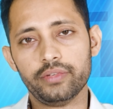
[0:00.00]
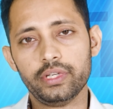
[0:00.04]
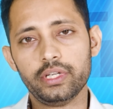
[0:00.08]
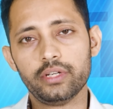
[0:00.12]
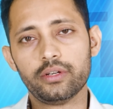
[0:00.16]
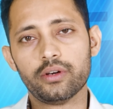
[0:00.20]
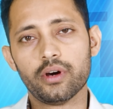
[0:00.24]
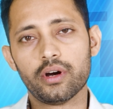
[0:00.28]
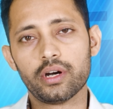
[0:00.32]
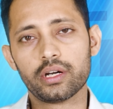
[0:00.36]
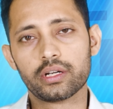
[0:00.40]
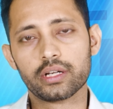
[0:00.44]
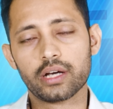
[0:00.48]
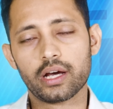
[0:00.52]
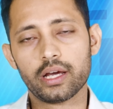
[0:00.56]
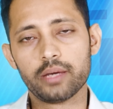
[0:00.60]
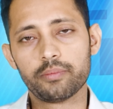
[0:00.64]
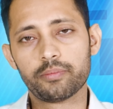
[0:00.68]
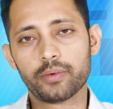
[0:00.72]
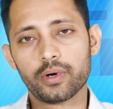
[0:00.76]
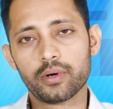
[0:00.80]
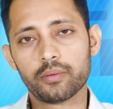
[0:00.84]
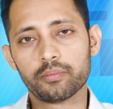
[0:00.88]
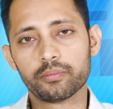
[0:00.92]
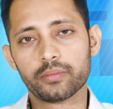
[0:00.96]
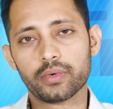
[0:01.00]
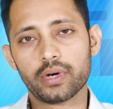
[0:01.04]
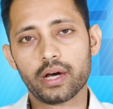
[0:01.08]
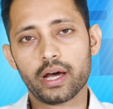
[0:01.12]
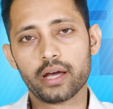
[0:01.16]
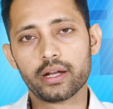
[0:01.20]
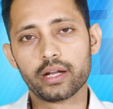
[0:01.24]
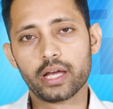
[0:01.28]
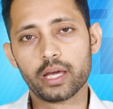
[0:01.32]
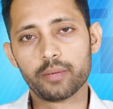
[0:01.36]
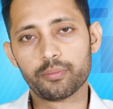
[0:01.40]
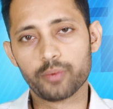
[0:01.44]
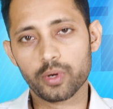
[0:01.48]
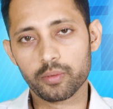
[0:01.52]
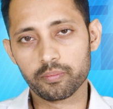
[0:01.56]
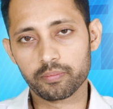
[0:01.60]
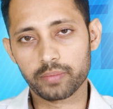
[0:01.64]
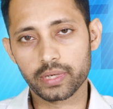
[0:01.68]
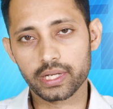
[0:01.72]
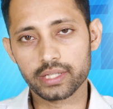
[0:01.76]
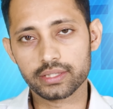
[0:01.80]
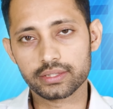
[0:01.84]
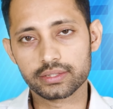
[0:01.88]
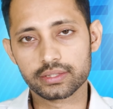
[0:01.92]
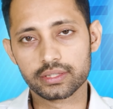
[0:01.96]
we got IPOM and IPOM
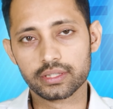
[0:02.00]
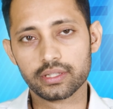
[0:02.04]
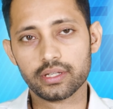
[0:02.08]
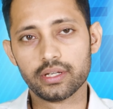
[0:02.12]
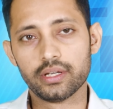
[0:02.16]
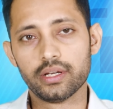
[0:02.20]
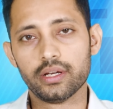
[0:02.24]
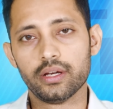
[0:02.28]
plus,